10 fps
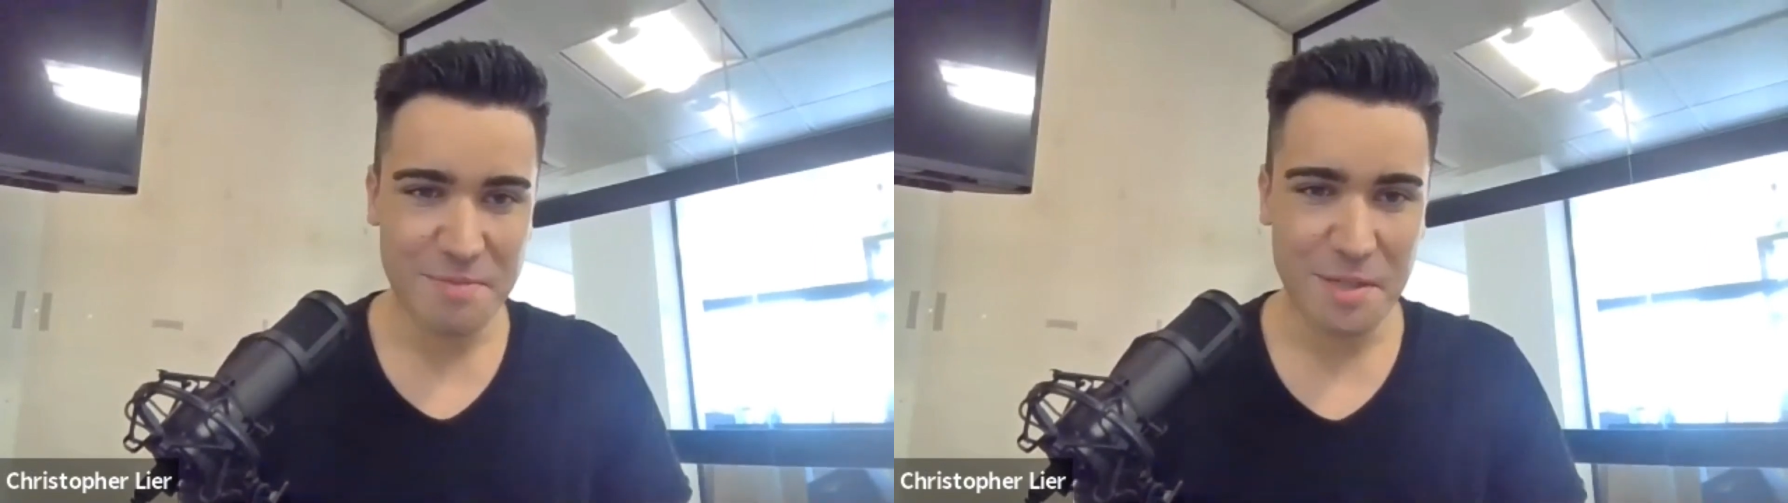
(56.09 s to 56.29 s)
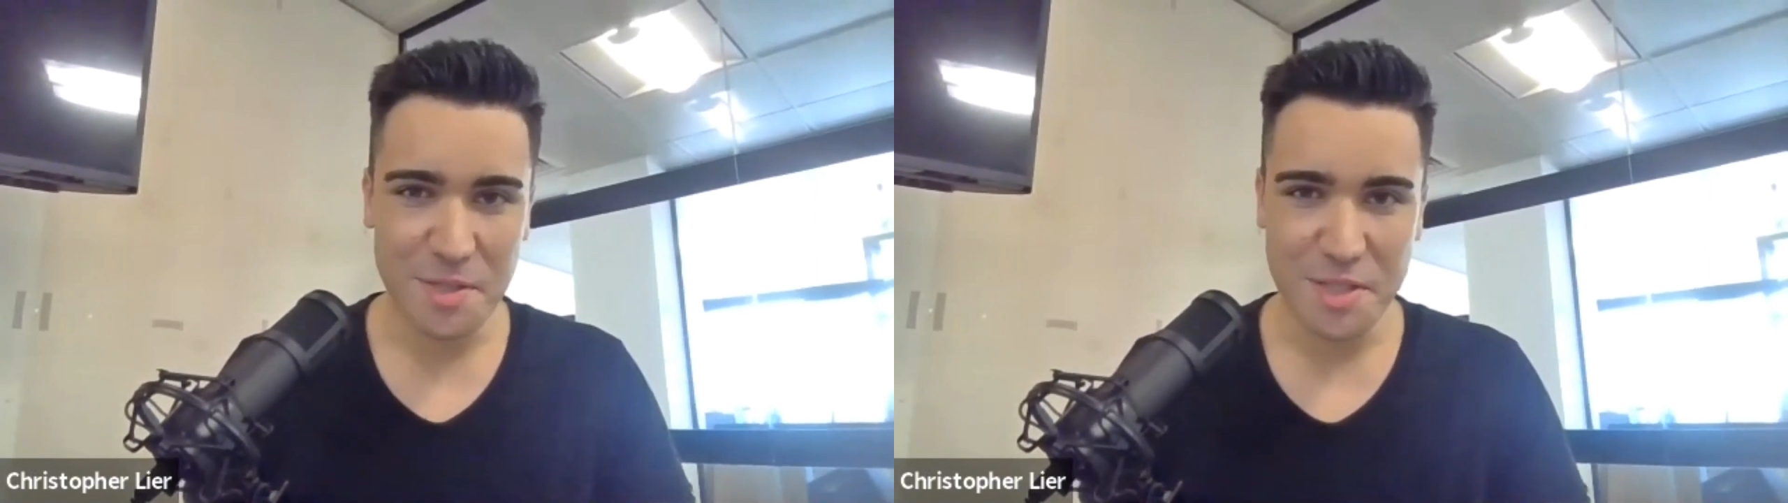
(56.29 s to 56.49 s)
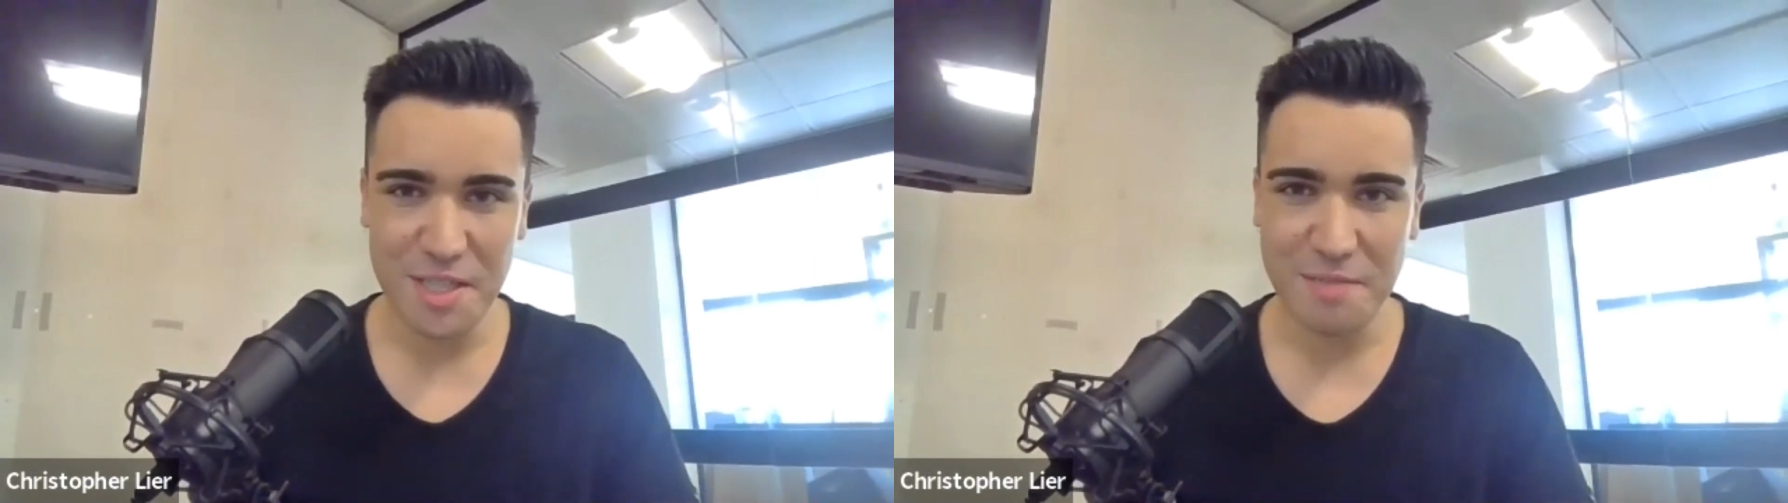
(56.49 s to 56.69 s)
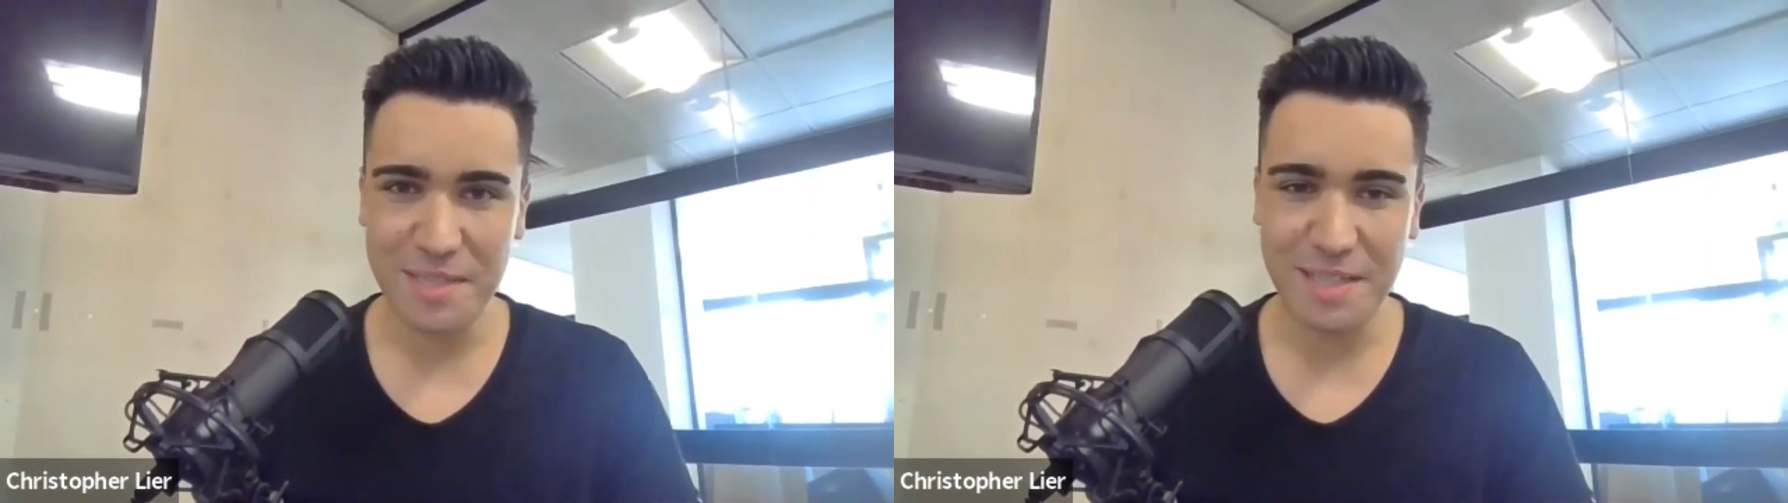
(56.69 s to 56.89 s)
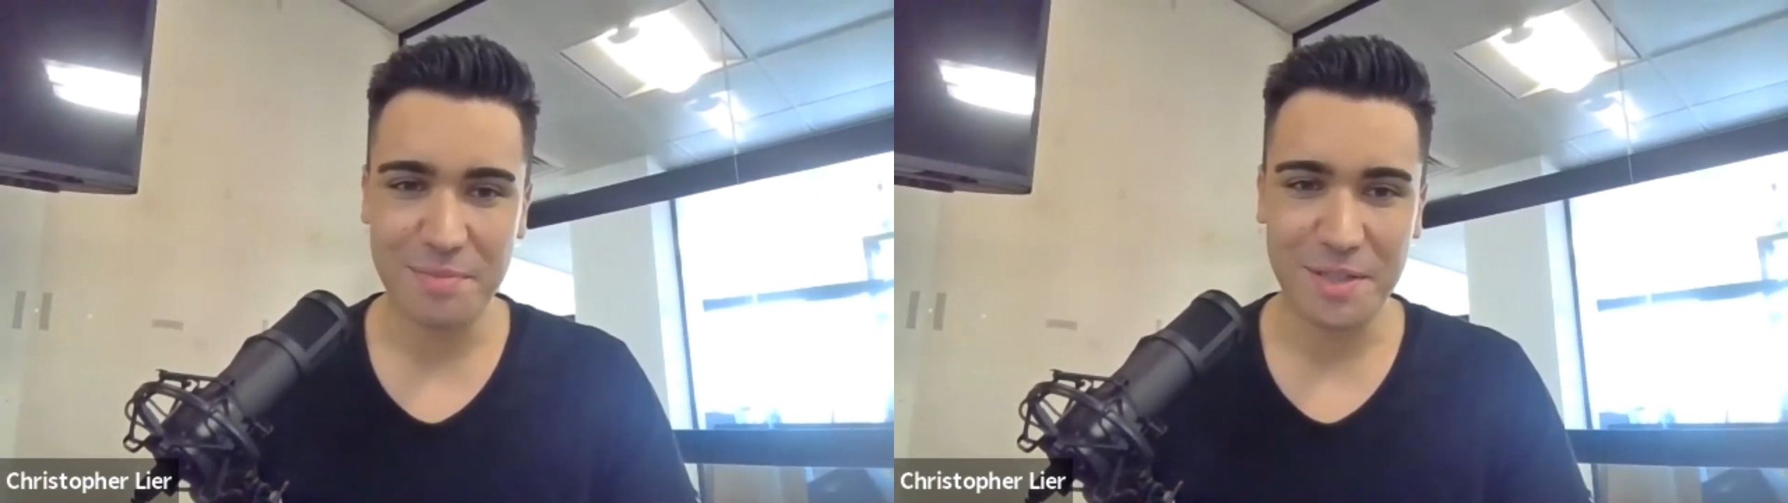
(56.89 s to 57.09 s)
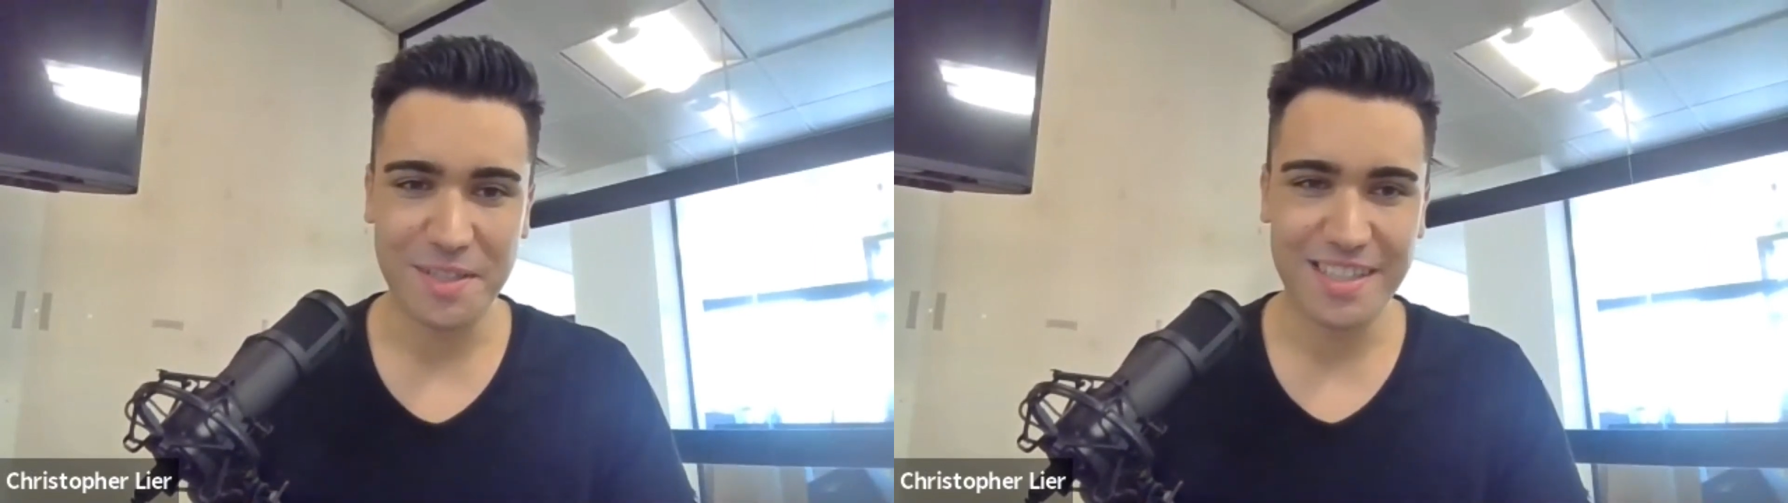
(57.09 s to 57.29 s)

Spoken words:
Maybe share a bit about